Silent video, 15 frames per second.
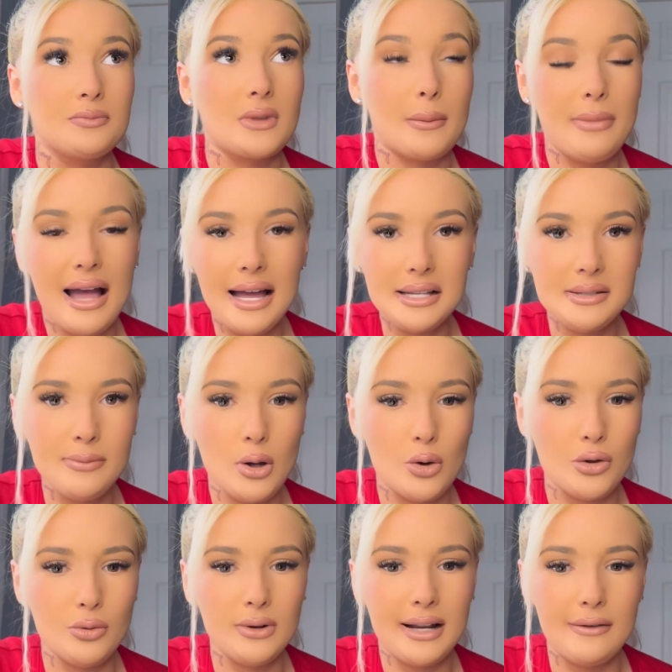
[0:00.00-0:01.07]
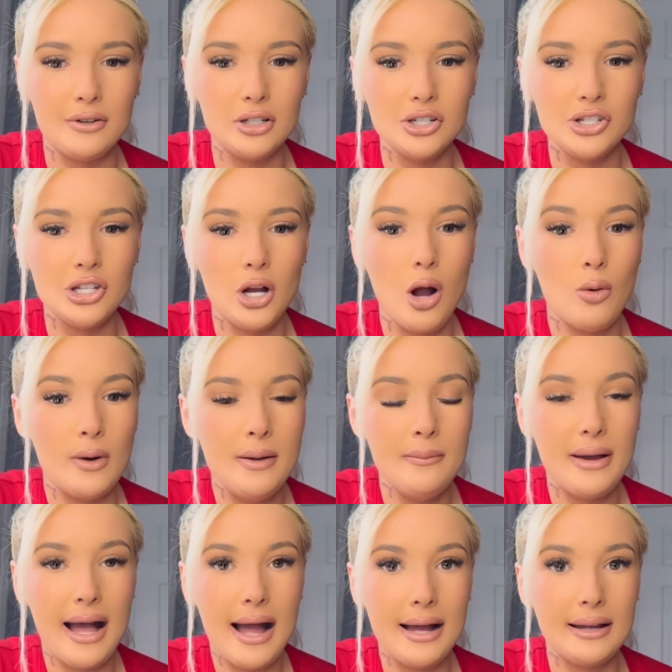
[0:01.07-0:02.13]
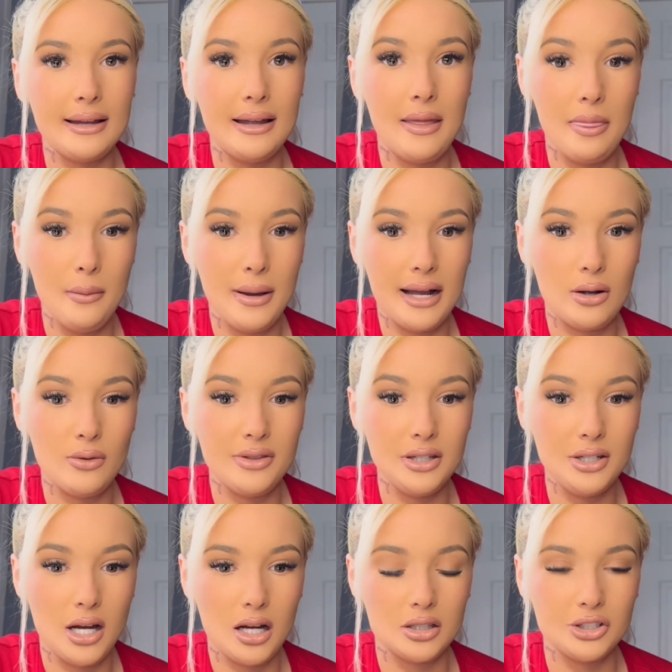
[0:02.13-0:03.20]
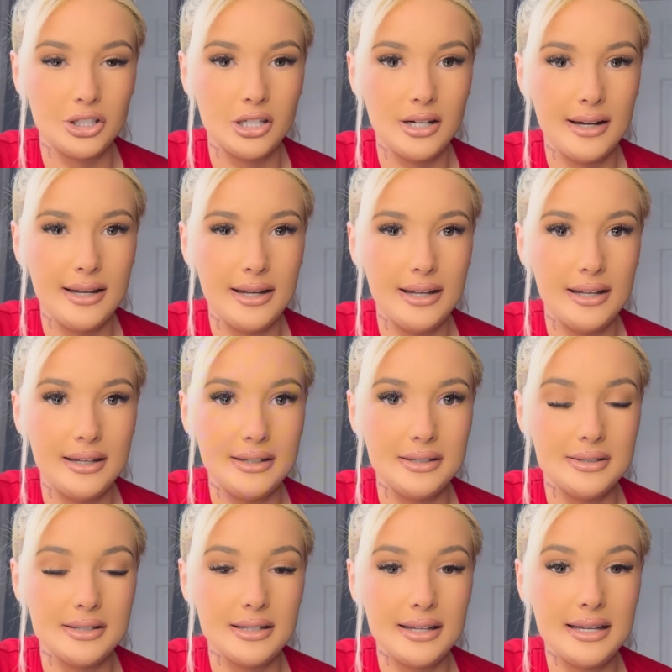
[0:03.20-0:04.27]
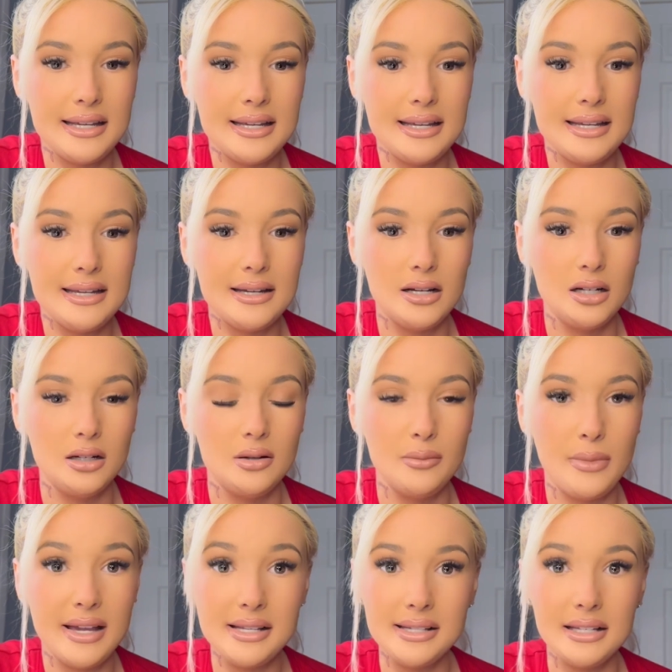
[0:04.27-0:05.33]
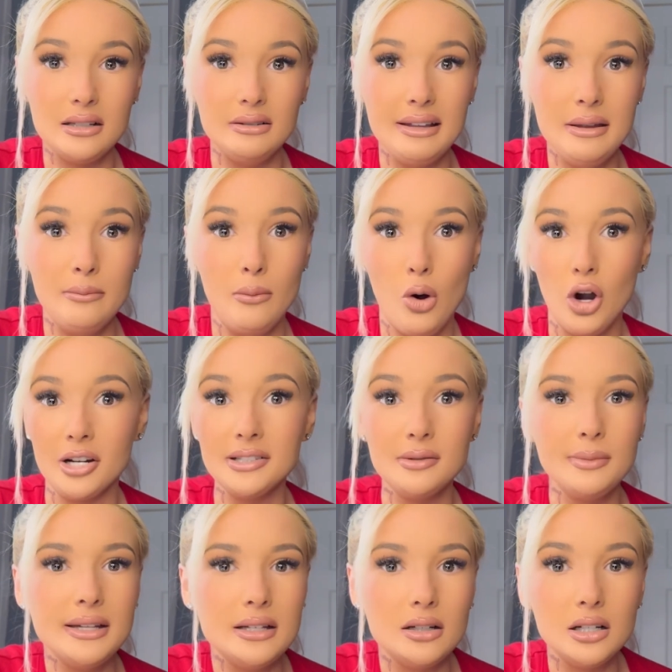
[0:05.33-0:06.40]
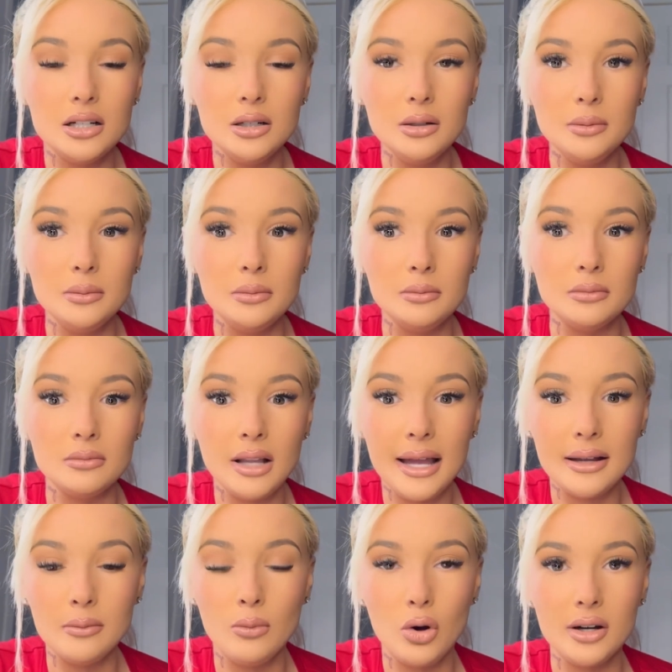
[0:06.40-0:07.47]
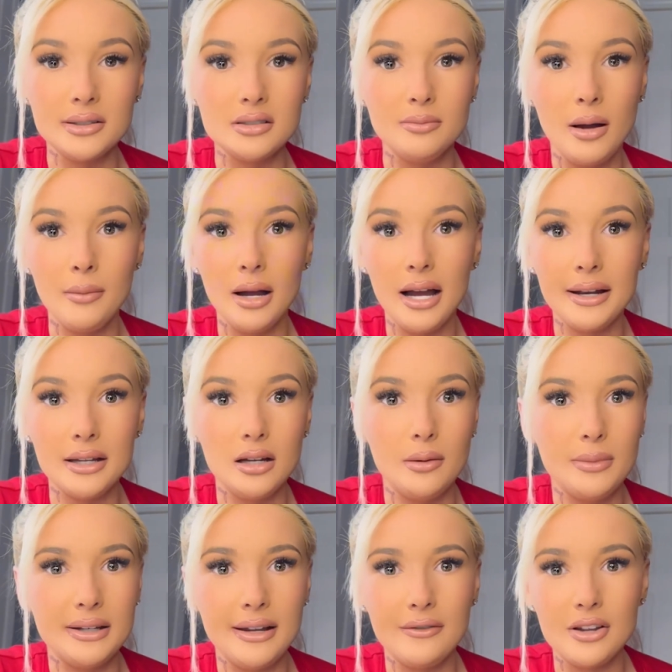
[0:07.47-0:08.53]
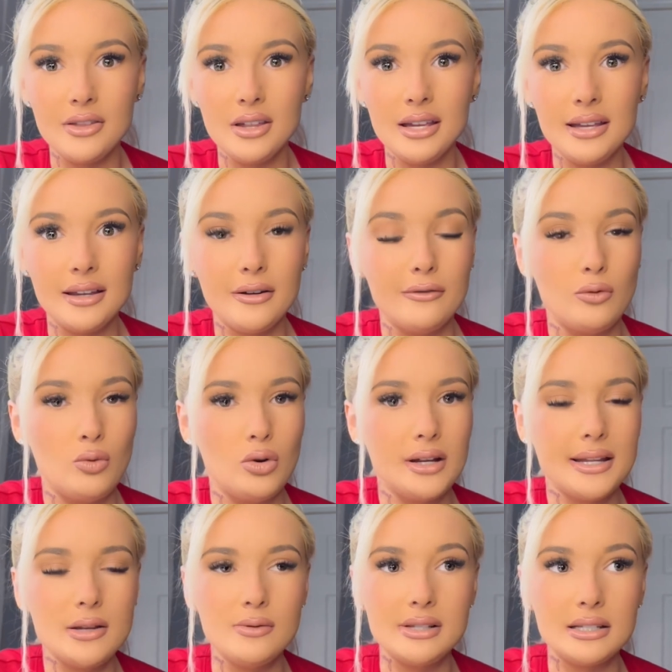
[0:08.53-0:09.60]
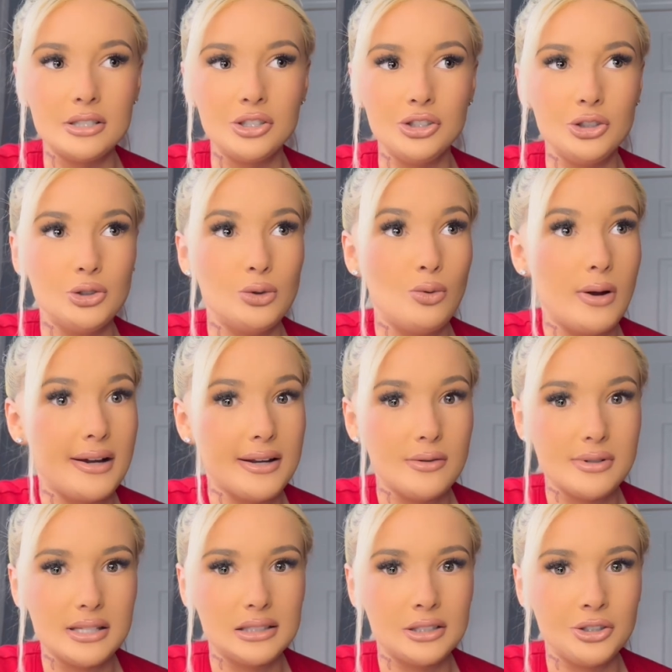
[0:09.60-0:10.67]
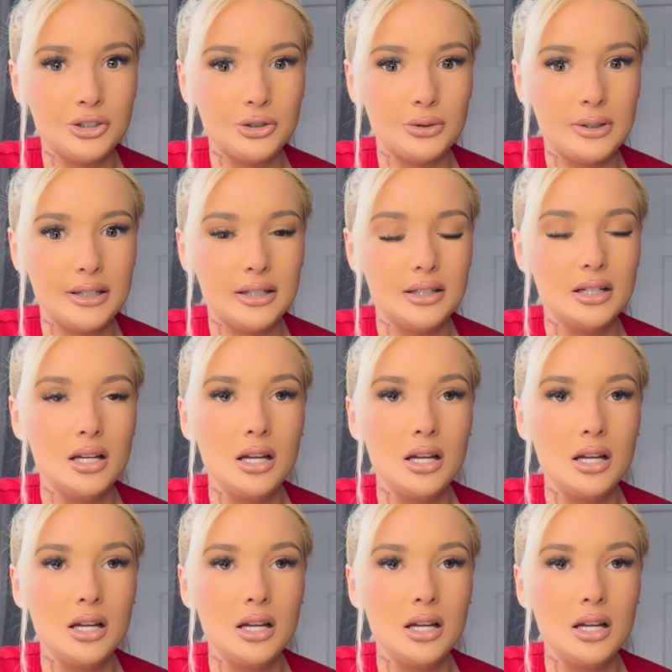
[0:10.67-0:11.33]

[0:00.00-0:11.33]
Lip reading: Passed both, whatever. So I went back in the back with the doctor, and he basically marked me up, like marked my body up and everything of what he was going to do, where he was going to do it.